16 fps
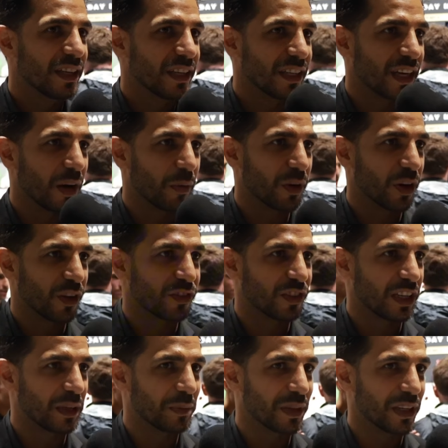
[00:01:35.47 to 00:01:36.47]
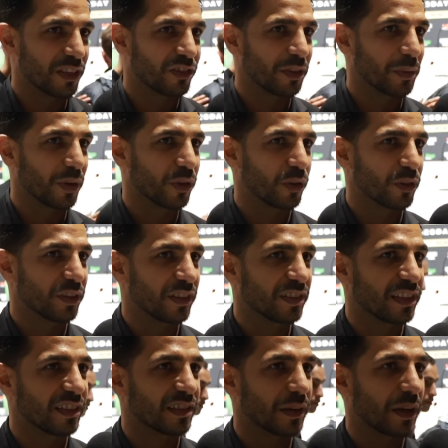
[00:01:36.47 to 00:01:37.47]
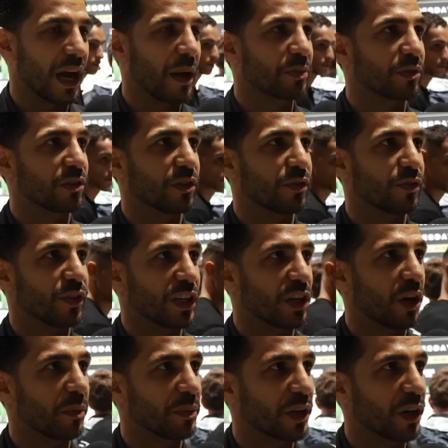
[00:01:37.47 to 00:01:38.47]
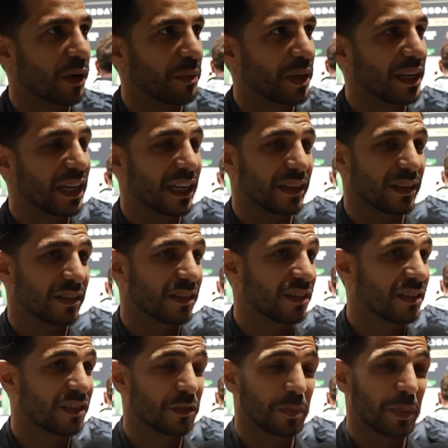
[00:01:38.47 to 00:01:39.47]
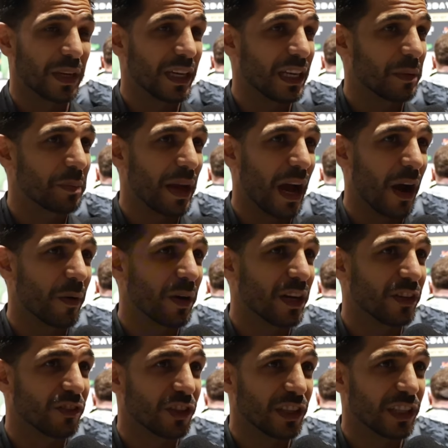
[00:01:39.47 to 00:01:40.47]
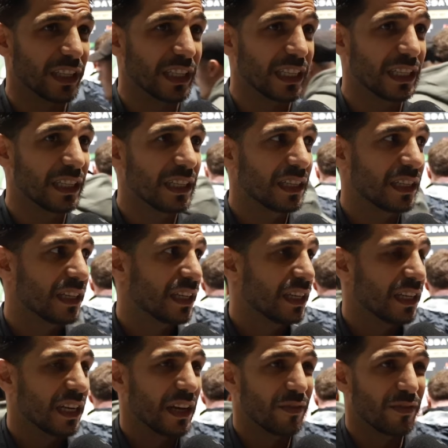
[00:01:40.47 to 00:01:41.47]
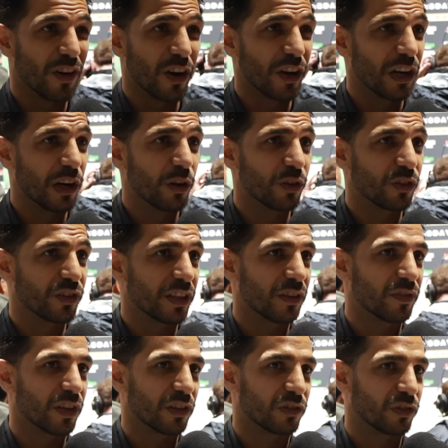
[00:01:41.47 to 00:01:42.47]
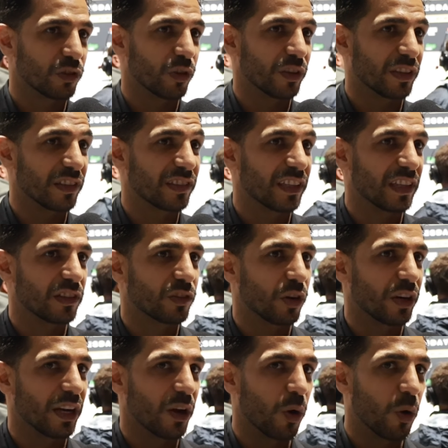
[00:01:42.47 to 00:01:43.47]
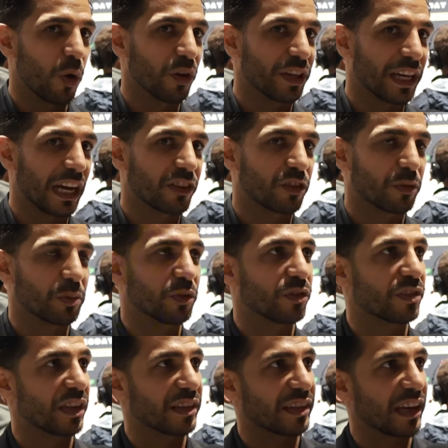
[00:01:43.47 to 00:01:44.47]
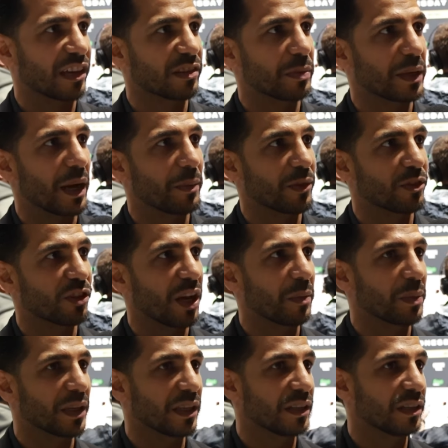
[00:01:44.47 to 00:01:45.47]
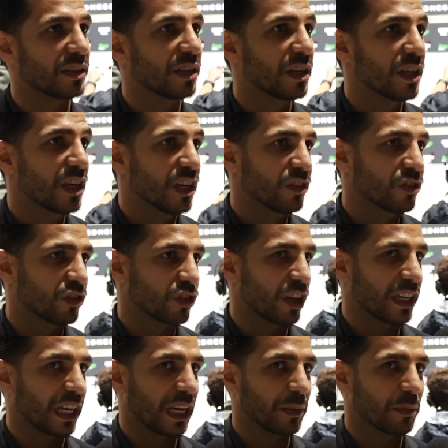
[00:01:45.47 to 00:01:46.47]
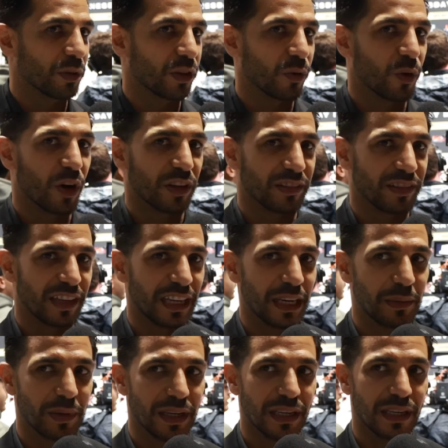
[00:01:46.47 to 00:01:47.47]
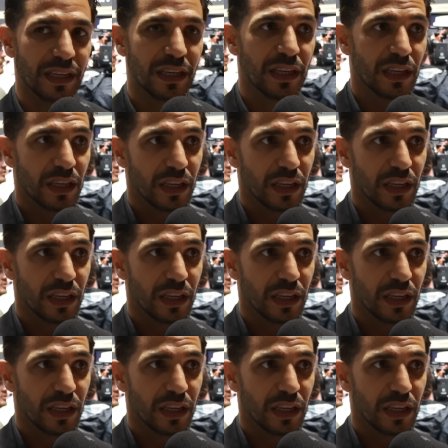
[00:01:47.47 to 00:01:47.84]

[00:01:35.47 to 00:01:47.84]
when I seen him in the gym, I thought this kid's an absolute phenom. You know what I mean? He had speed, power, agility, very elusive, and I just thought this kid's got all the attributes that it takes to become a champion. Just got to get him with the right team, and